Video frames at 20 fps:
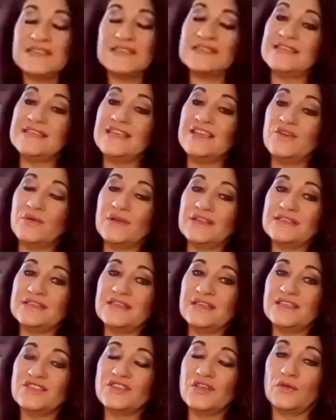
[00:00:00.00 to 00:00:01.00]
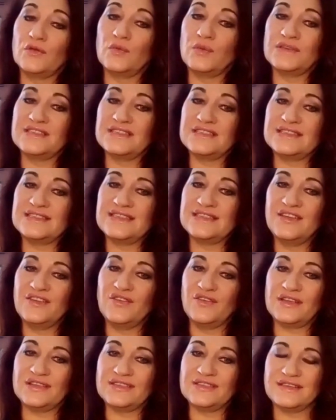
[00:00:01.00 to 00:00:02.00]
secret. So it was a
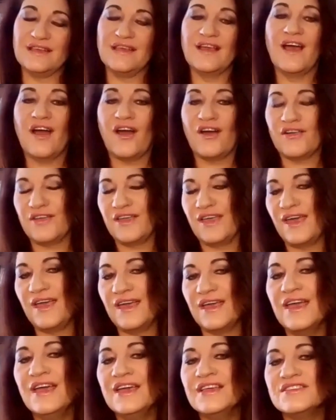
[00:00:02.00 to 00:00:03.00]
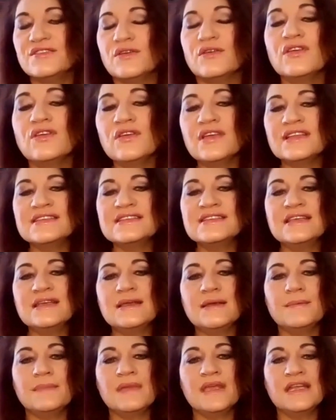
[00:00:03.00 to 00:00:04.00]
secret. Okay. So you can see
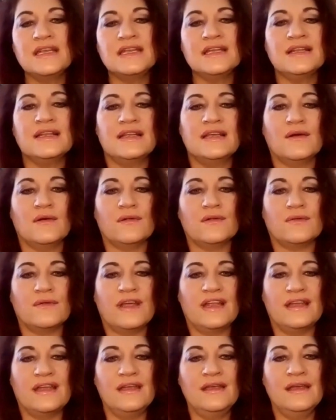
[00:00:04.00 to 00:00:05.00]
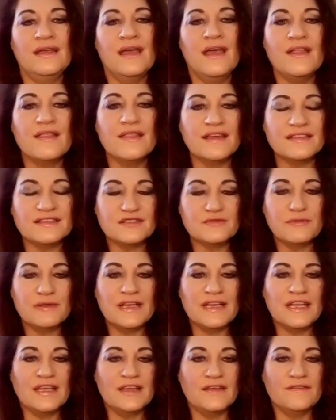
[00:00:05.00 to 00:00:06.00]
immediately already there's a
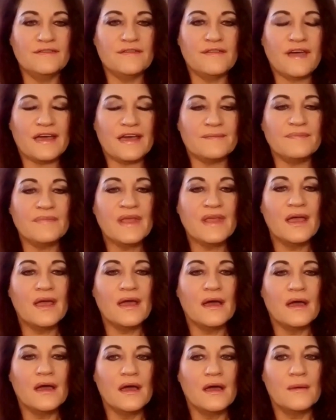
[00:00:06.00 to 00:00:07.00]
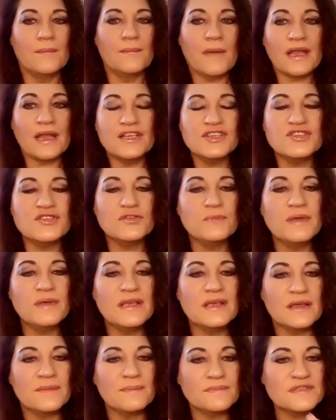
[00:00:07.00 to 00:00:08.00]
belief that money should be
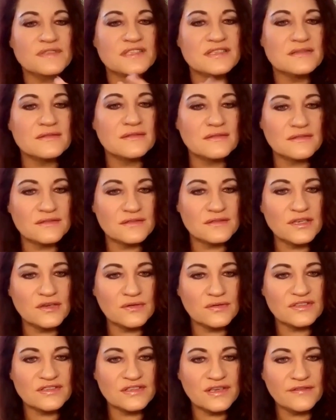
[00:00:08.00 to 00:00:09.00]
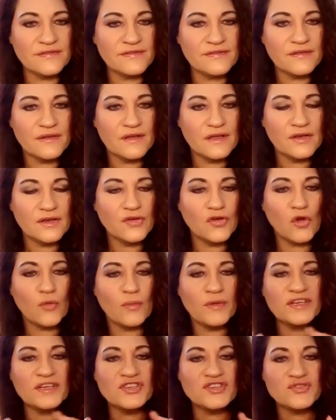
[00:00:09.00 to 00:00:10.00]
kept secretive.
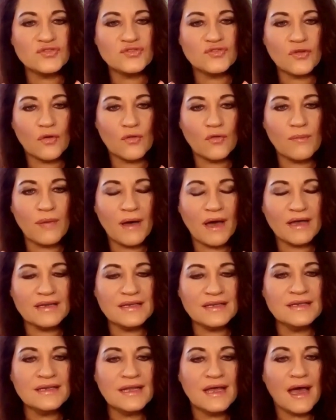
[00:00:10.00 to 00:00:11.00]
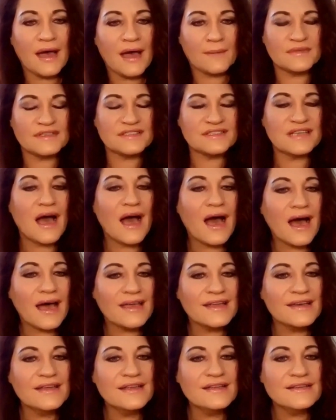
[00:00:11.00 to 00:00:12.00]
Nobody should know about it. I must
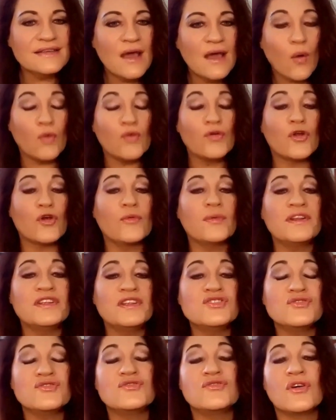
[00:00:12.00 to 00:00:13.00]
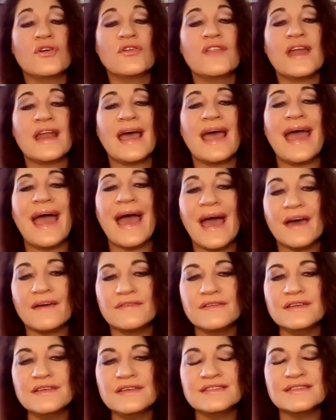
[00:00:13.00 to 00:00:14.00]
hide it, or nobody should know that I
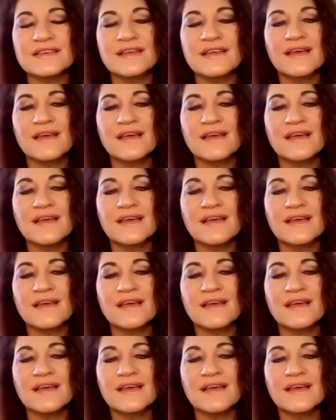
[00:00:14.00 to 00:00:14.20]
have it.